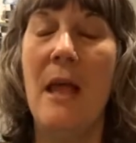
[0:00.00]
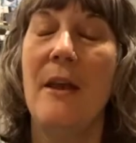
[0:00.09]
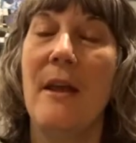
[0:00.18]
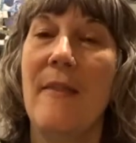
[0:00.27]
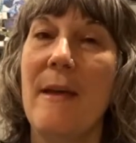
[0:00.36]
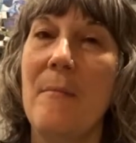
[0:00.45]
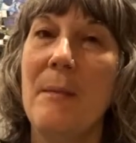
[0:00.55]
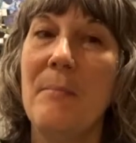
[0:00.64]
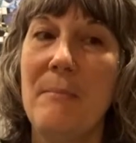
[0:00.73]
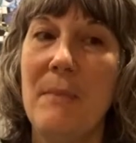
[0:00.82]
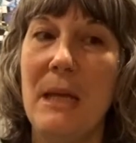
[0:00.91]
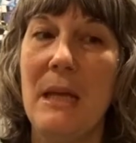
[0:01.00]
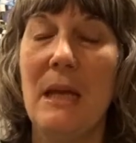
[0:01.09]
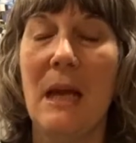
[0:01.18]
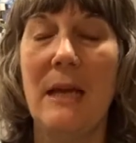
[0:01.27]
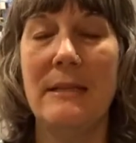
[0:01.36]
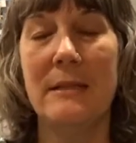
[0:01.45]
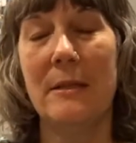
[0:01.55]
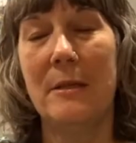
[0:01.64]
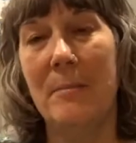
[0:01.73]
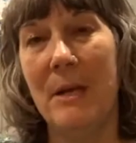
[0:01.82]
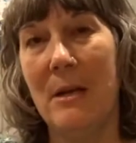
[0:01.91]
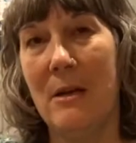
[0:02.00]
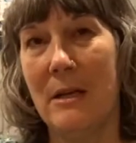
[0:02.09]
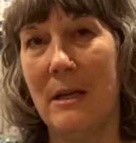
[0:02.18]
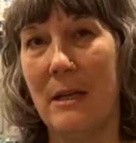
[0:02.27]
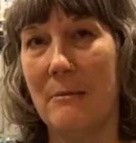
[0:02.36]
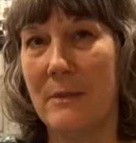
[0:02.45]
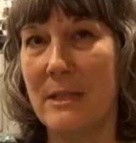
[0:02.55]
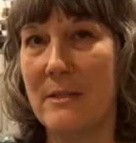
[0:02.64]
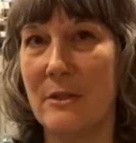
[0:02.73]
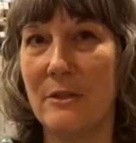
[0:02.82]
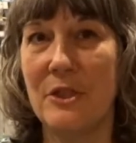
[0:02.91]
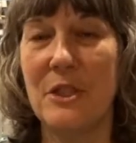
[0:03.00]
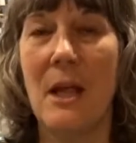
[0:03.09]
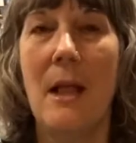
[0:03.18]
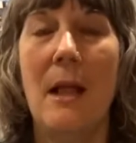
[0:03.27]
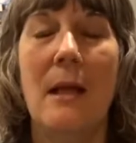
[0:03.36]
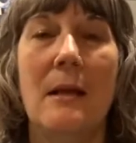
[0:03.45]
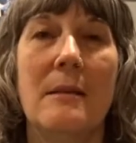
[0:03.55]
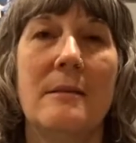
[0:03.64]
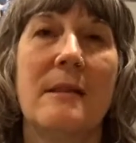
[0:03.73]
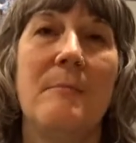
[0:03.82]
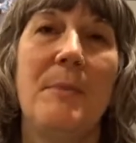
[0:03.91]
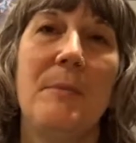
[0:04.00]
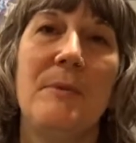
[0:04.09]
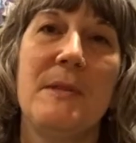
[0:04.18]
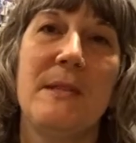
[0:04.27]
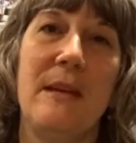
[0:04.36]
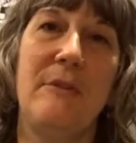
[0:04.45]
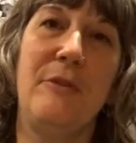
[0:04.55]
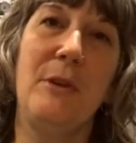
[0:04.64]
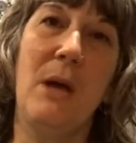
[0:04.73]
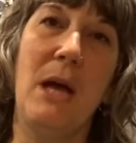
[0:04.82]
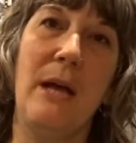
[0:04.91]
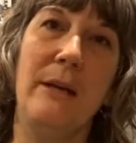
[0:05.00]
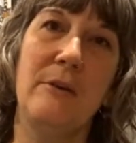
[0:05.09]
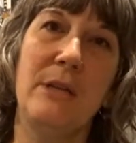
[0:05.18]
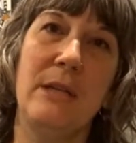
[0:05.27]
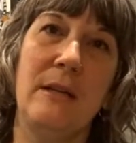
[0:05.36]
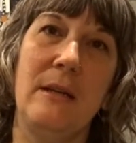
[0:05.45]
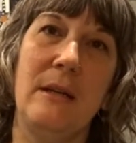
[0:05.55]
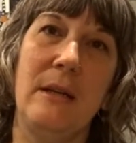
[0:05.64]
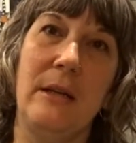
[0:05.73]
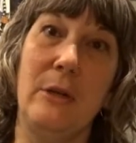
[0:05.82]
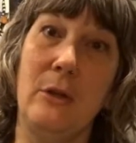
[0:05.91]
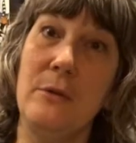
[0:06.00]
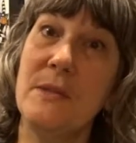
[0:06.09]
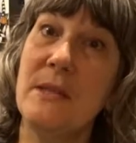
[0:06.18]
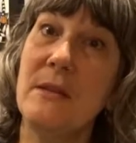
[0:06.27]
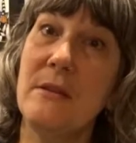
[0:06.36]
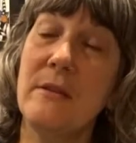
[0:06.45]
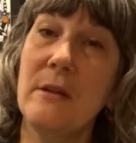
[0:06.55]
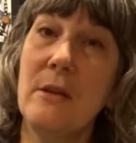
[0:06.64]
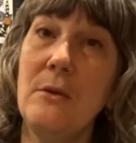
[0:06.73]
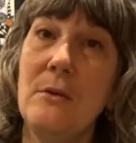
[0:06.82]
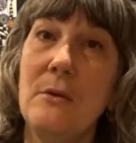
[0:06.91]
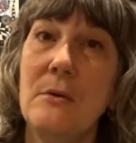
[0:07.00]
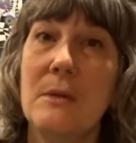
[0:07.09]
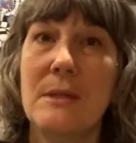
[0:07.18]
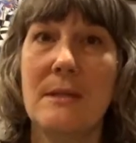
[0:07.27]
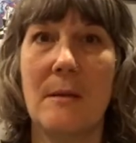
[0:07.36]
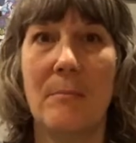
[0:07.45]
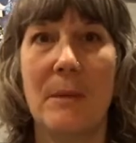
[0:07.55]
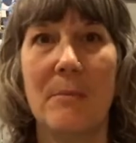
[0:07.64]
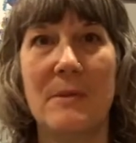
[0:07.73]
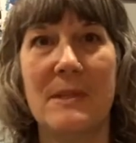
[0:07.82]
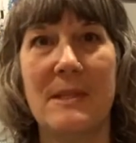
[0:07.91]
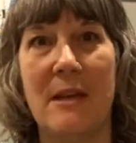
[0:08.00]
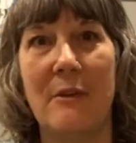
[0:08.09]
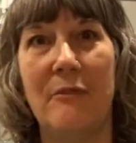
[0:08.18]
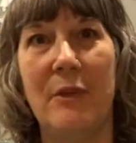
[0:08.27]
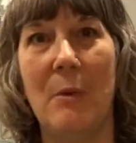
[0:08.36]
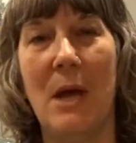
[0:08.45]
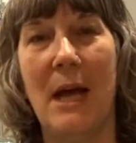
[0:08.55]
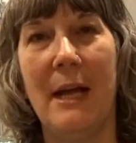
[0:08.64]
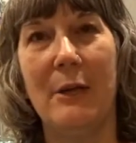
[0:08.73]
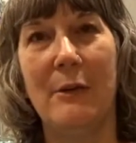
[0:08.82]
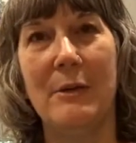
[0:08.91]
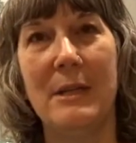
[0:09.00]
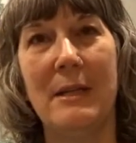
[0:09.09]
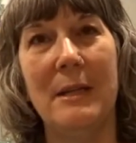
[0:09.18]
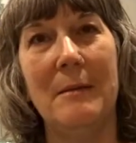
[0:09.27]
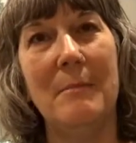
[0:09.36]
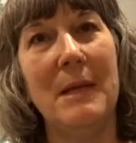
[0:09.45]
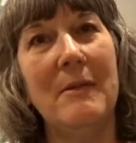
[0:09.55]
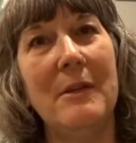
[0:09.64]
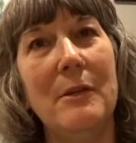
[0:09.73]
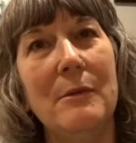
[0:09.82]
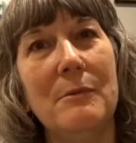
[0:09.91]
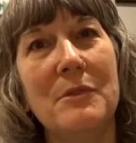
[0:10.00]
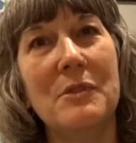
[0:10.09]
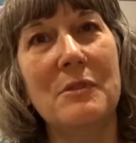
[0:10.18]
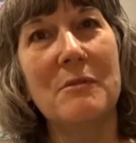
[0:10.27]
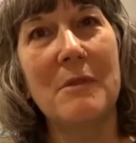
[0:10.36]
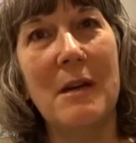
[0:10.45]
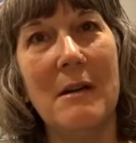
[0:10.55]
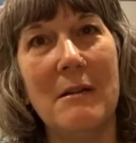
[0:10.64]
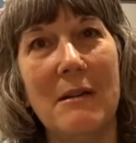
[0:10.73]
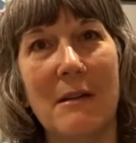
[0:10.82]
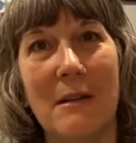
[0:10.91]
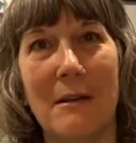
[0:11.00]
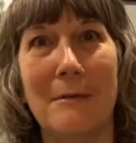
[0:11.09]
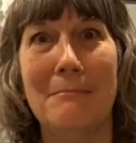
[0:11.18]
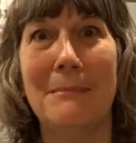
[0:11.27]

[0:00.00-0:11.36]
Now that might be me. I did a little bit of online research. Some people said if you ironed it, it loosened the glue. Some people said if you ironed it, it made the glue stronger.